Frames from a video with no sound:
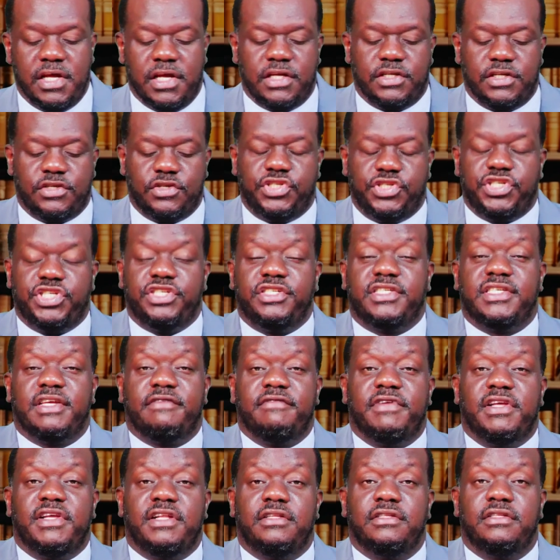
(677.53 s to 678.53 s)
So Jerry
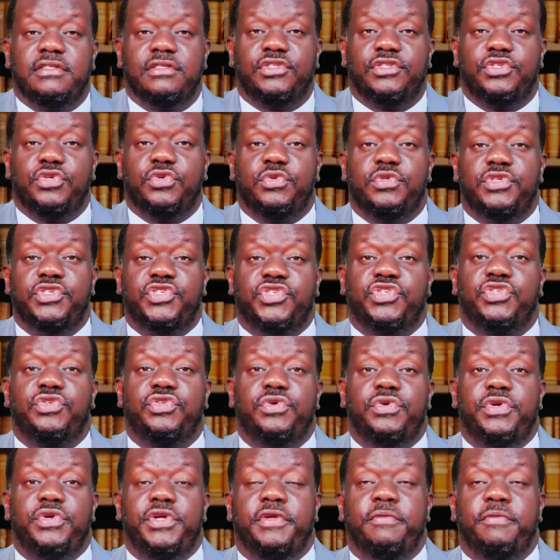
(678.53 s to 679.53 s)
Savelle told the
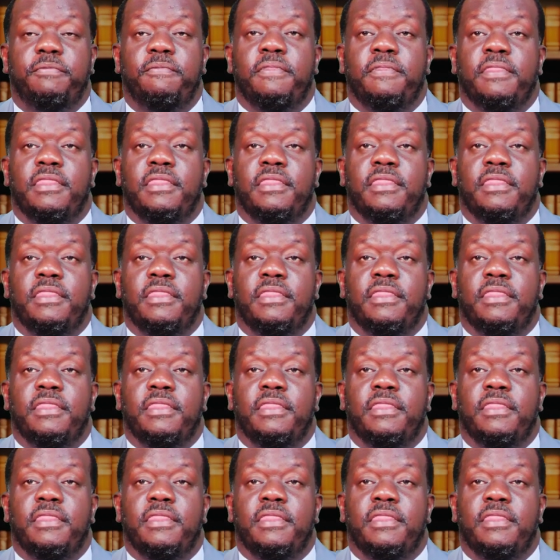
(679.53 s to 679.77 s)
story